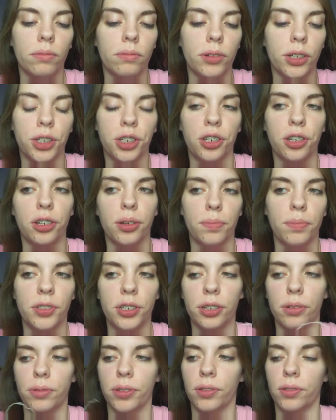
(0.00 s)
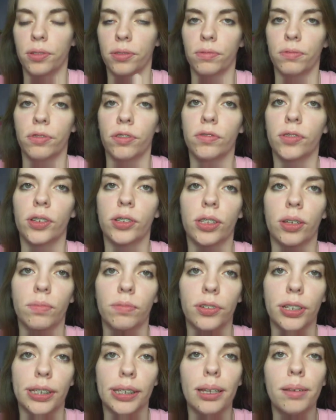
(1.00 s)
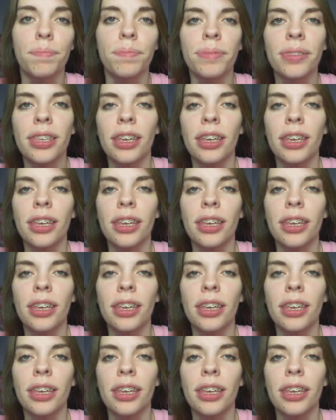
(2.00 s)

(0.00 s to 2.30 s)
which you couldn't do with ordinary floss, obviously.